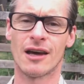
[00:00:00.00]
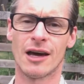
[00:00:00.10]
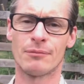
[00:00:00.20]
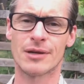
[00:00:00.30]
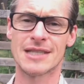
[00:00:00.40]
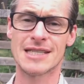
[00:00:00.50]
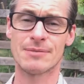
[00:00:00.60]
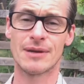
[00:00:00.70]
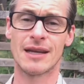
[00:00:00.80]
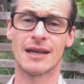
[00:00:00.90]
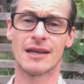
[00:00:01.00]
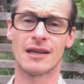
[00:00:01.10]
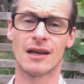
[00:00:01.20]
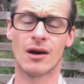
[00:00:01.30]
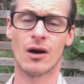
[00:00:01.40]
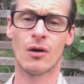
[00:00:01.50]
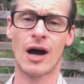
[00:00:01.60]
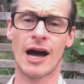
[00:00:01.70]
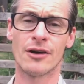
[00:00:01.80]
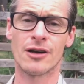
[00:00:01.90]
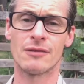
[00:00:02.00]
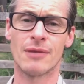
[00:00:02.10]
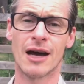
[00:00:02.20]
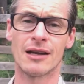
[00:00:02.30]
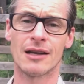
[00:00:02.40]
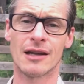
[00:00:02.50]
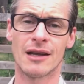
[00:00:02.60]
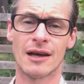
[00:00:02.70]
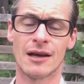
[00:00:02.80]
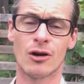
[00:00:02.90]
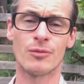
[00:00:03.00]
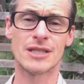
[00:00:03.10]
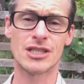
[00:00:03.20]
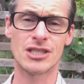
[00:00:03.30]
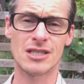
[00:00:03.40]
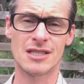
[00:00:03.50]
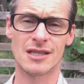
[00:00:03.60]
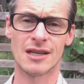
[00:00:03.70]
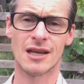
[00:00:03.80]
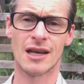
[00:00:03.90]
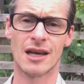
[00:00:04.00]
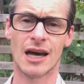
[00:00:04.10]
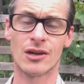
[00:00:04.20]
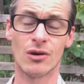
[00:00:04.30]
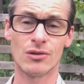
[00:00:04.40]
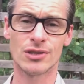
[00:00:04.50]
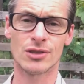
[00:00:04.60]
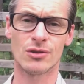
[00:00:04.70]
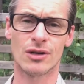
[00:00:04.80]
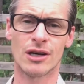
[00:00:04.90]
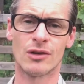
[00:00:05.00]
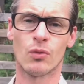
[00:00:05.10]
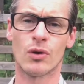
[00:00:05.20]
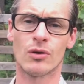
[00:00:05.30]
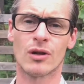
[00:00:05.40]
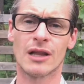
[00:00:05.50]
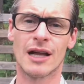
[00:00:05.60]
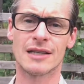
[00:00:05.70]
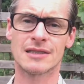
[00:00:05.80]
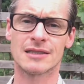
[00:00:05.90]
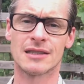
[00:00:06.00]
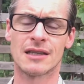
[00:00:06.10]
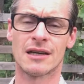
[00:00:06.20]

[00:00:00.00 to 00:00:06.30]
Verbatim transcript: and participating in Ironman competitions and also in world class